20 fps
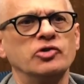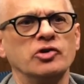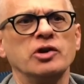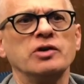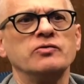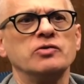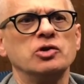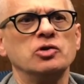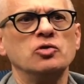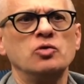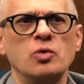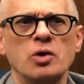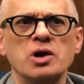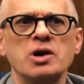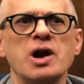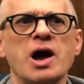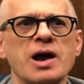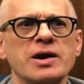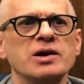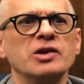of it who are
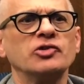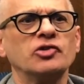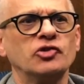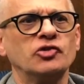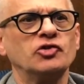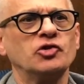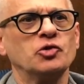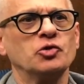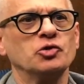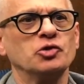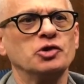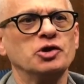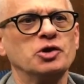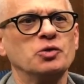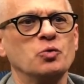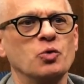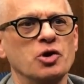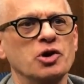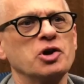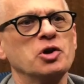not necessarily
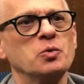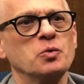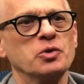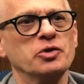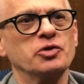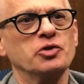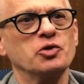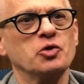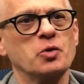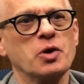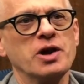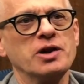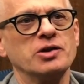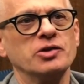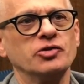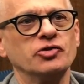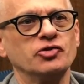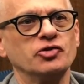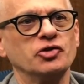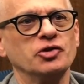working with the
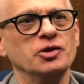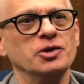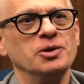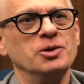greatest